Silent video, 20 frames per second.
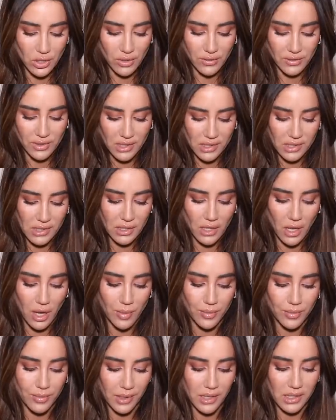of this
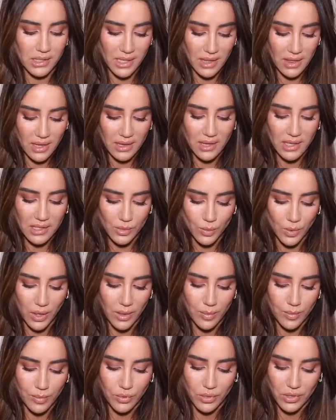top, because I think that's
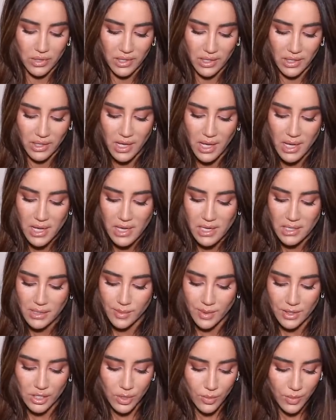quite important,
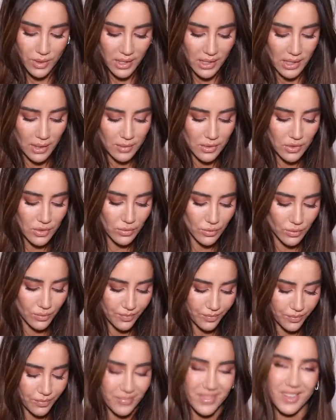especially when it comes to
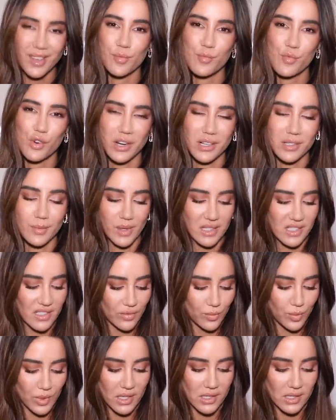more
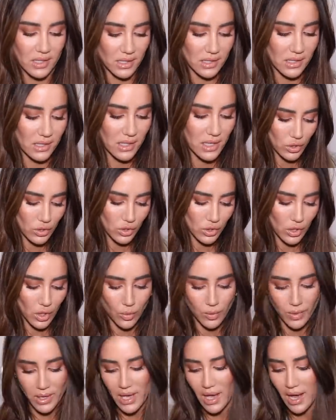expensive pieces.
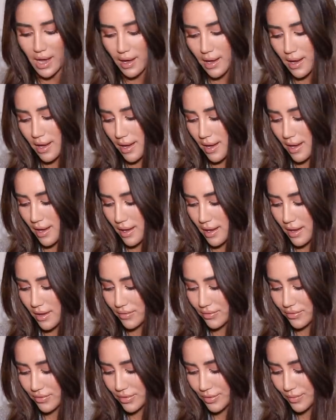So we
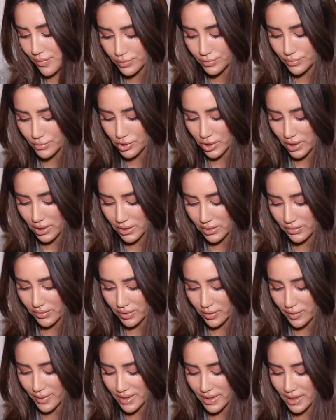have dry clean
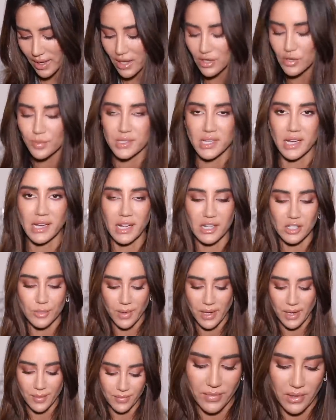recommended, 100%
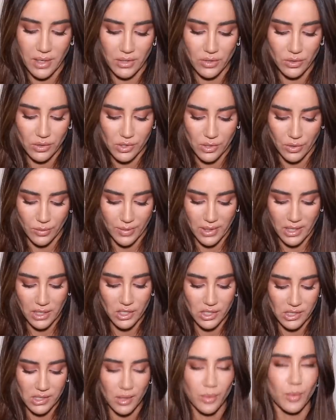cashmere. I thought so, but I
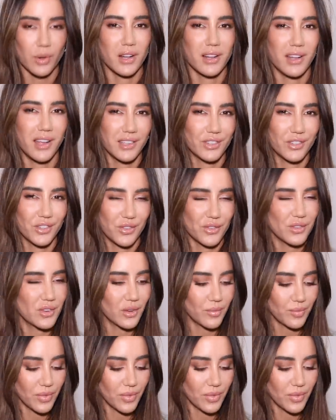just didn't want to lie to you, you know.